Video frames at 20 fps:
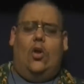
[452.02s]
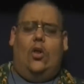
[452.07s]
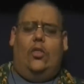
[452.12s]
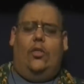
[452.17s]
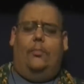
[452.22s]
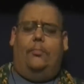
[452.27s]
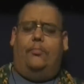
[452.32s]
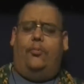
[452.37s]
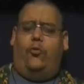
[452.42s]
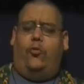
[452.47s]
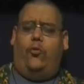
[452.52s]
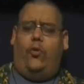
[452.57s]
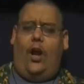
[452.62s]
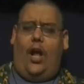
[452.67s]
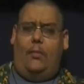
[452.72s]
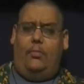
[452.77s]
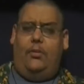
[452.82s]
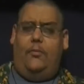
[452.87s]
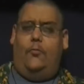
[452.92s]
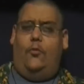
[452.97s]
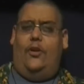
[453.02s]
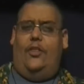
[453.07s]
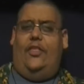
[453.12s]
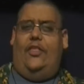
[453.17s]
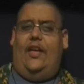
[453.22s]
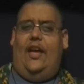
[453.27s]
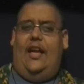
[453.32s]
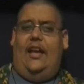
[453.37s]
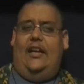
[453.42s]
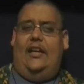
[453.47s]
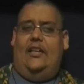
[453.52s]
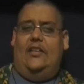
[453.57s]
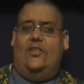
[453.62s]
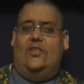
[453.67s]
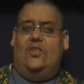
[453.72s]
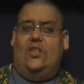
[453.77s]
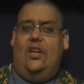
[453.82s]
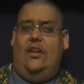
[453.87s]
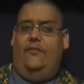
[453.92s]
The problem with that is,